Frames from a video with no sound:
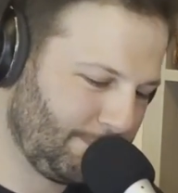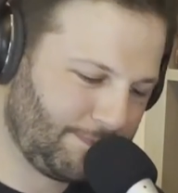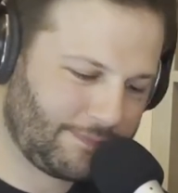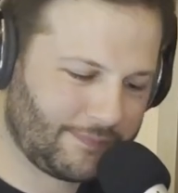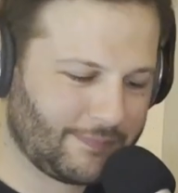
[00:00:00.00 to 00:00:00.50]
If
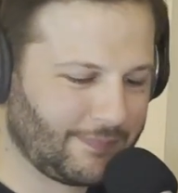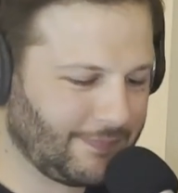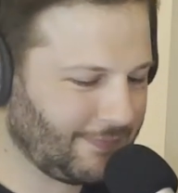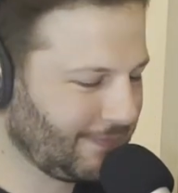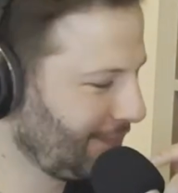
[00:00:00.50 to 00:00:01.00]
she
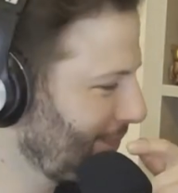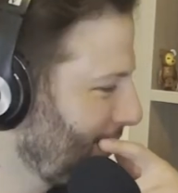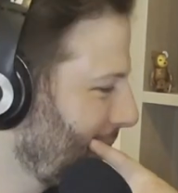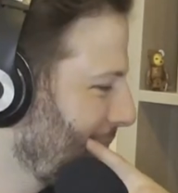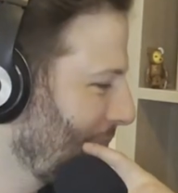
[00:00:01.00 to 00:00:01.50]

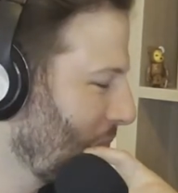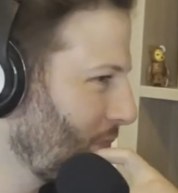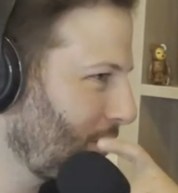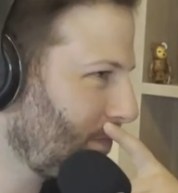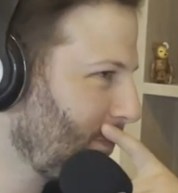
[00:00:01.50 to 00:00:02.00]
ended up
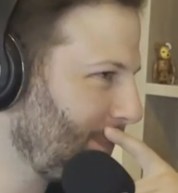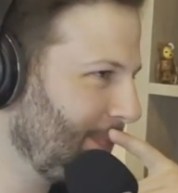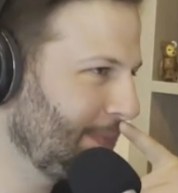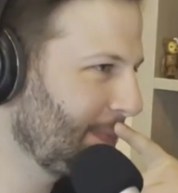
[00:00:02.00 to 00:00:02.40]
going to the Caulfield